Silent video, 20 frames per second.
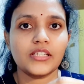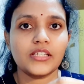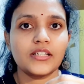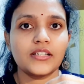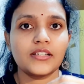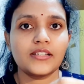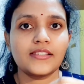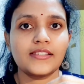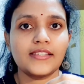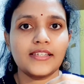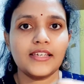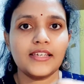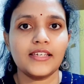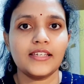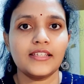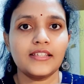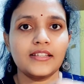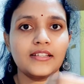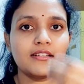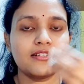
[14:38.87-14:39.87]

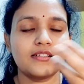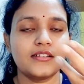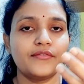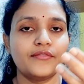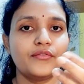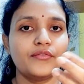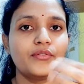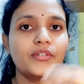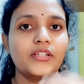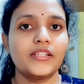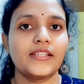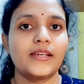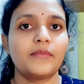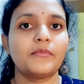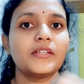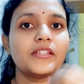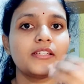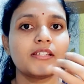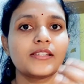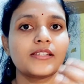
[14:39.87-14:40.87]
see the food is
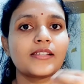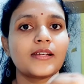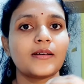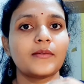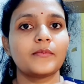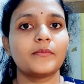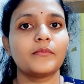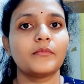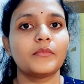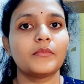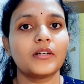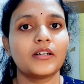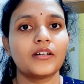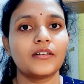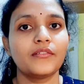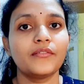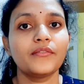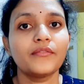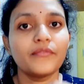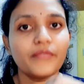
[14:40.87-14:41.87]
emitting
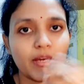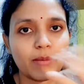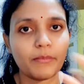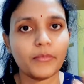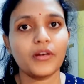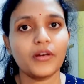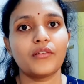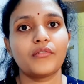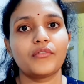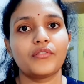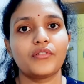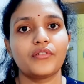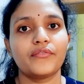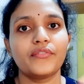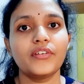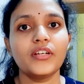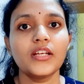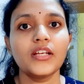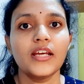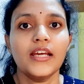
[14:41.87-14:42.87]
some vapor out of
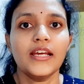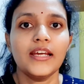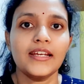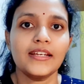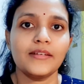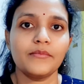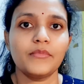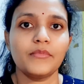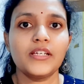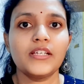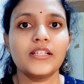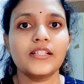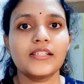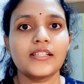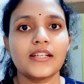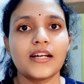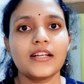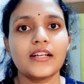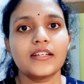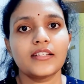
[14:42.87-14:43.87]
it, it
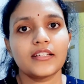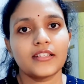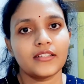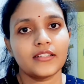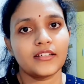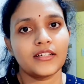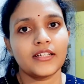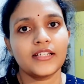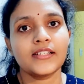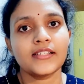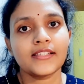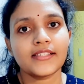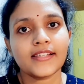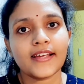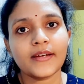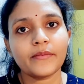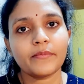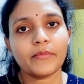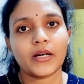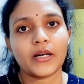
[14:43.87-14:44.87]
means that the
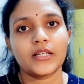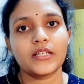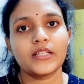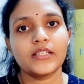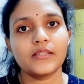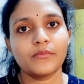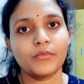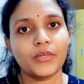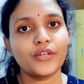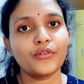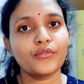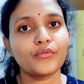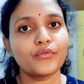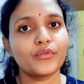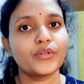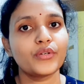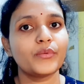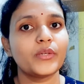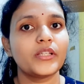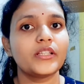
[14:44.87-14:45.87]
inside part is being
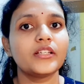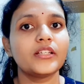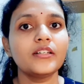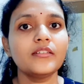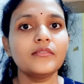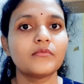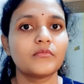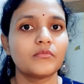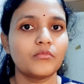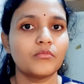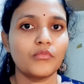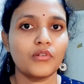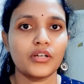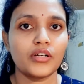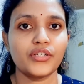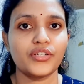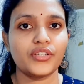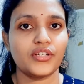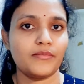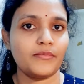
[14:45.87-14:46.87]
cooked with the
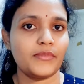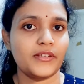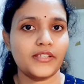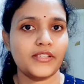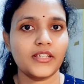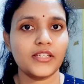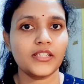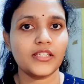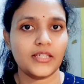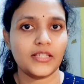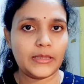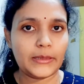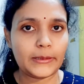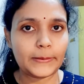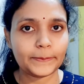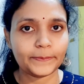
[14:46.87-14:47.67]
moisture present in it.